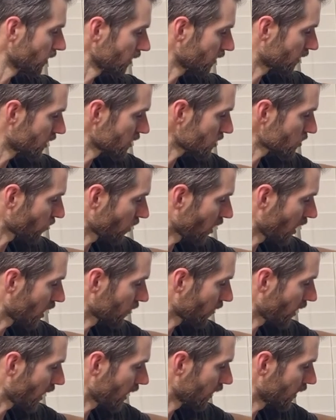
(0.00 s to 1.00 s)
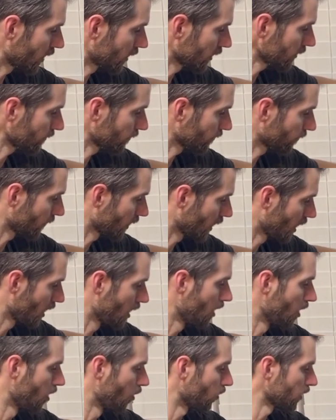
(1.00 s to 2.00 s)
this rod right here.
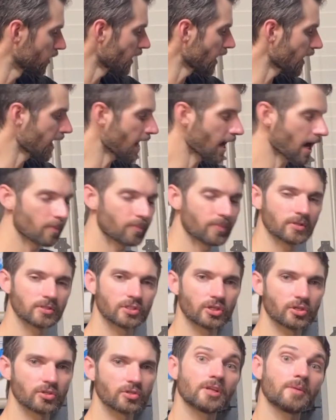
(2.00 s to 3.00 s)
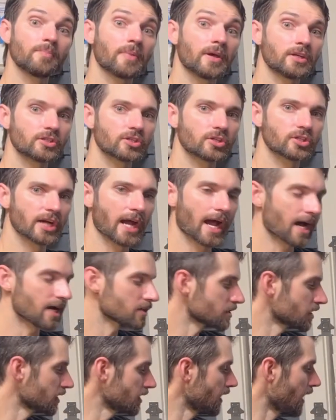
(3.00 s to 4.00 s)
When that happens, you usually bend your
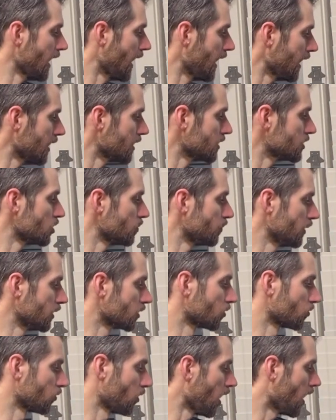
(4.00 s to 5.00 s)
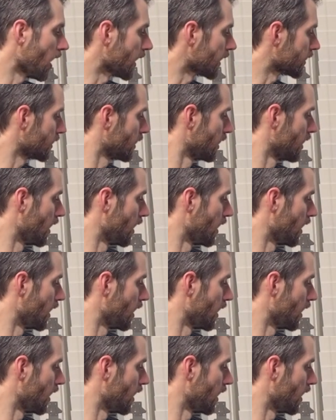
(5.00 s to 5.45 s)
chassis and you bend the rod.